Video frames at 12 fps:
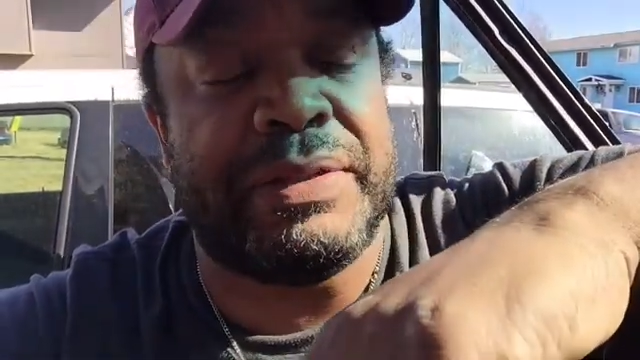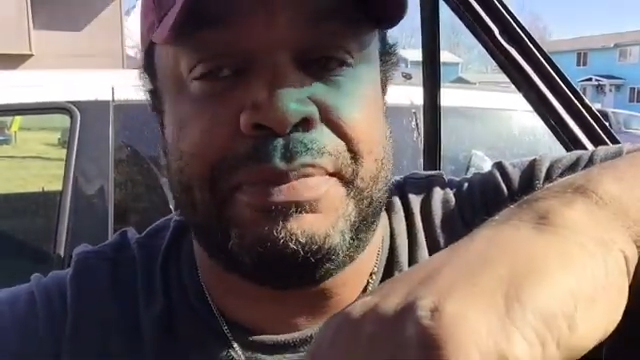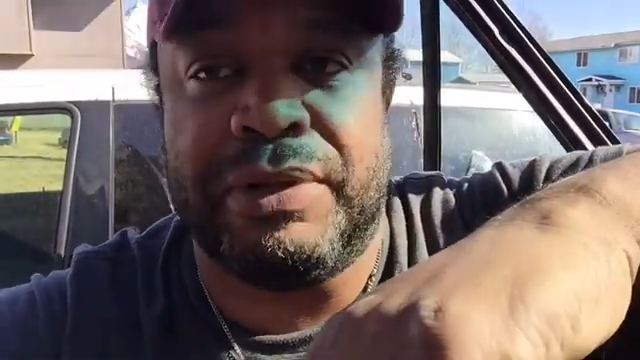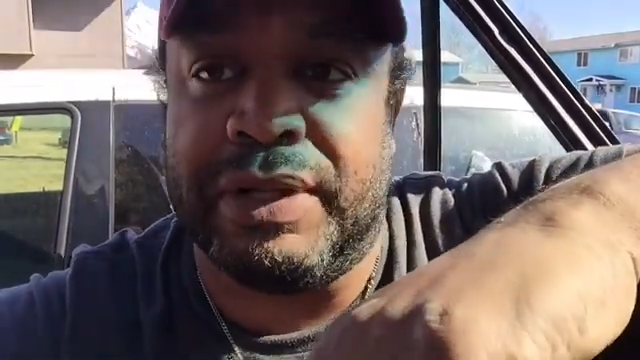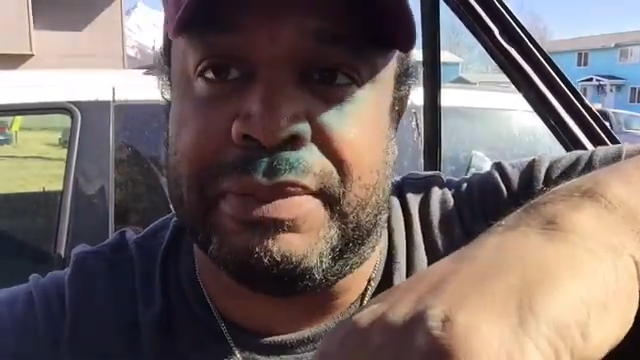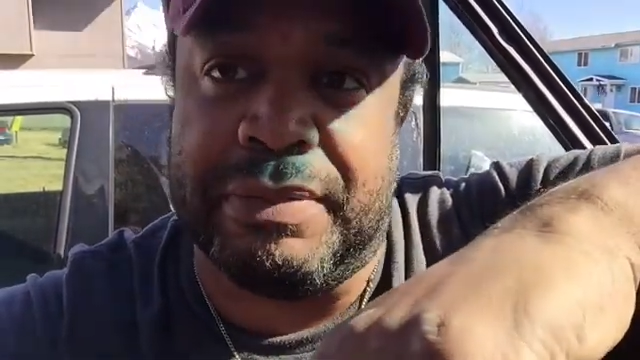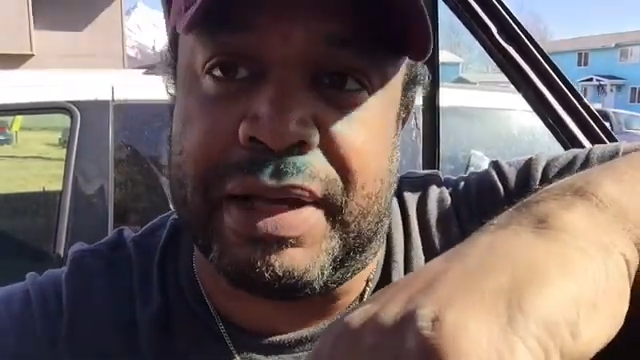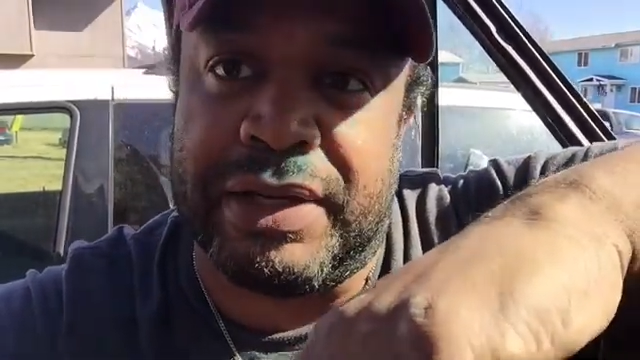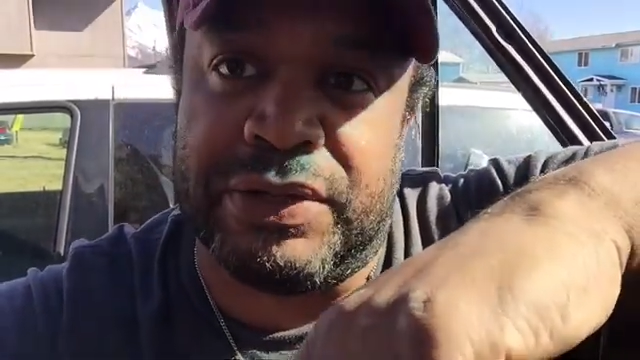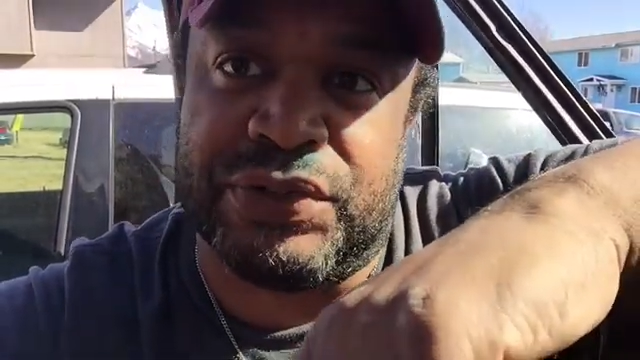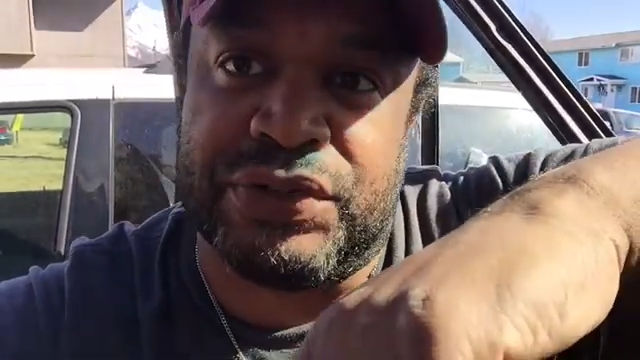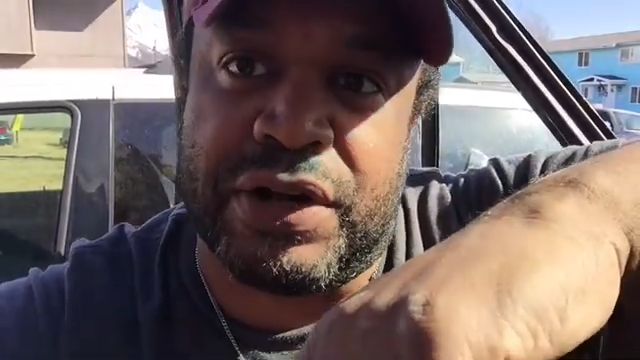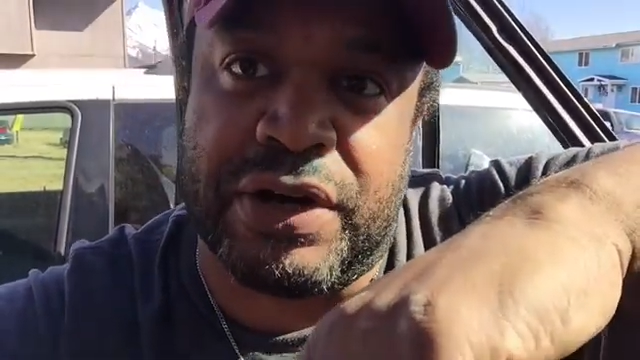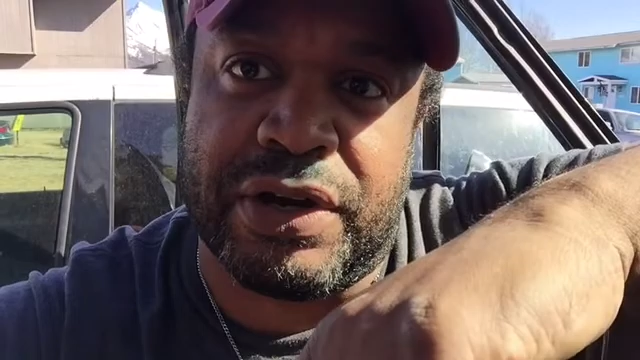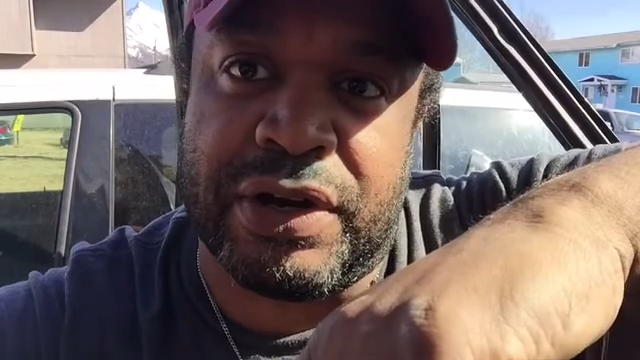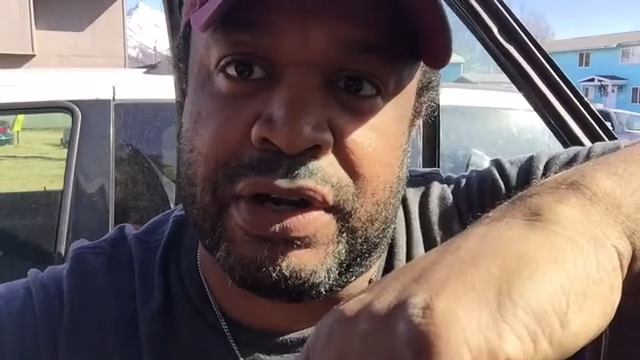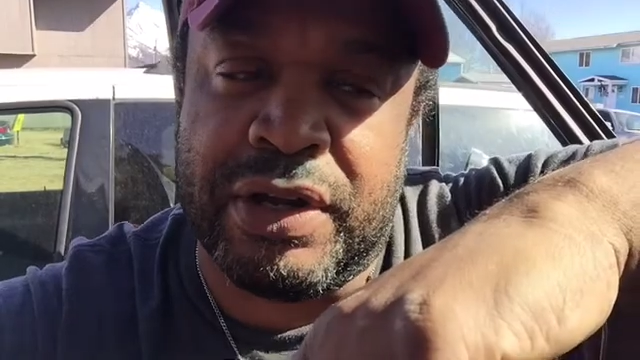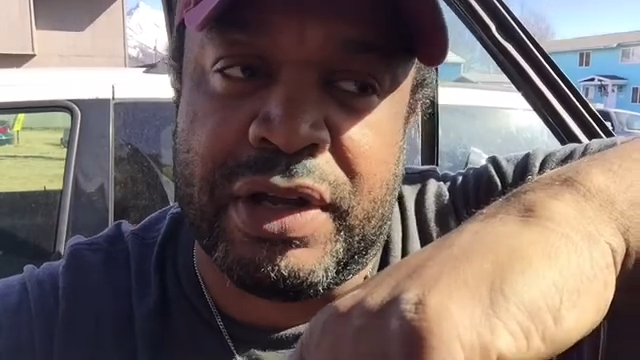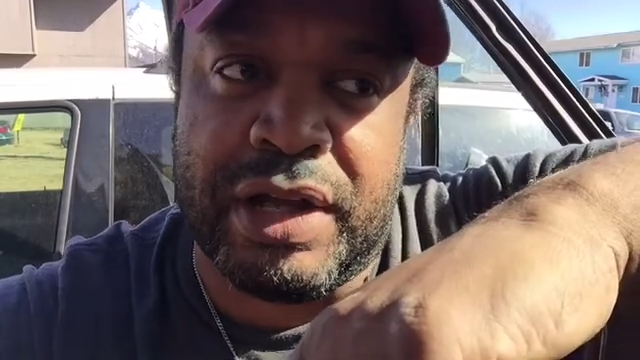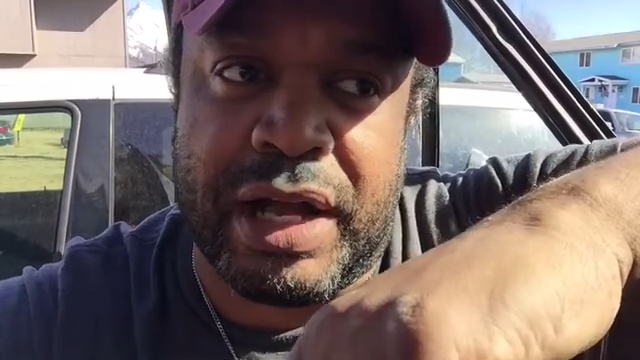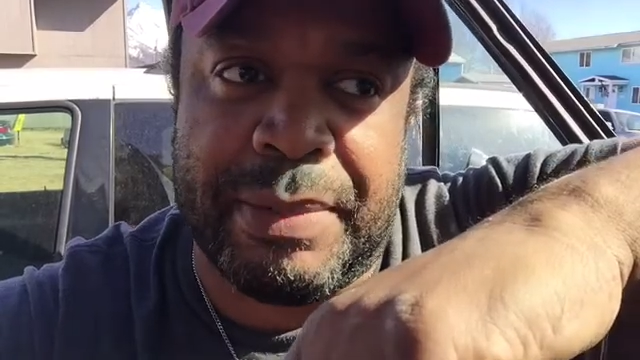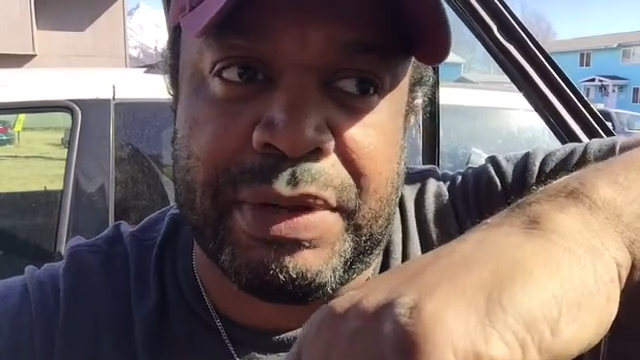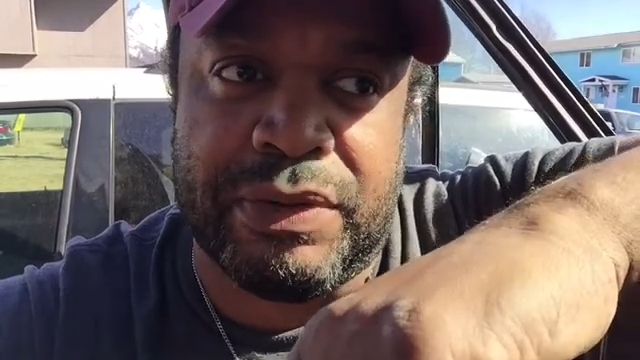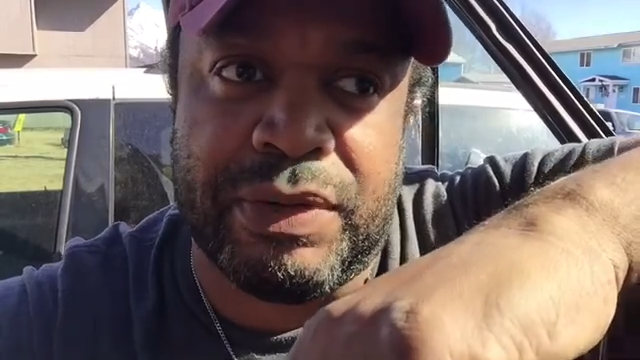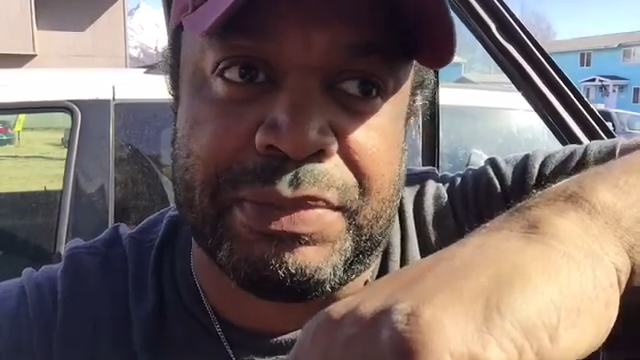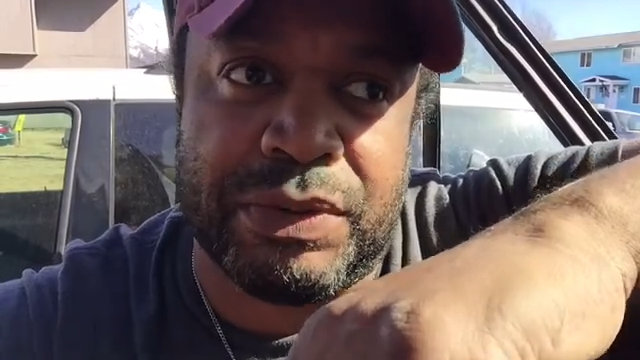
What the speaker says: the bullet and buy a new starter. I'm gonna rip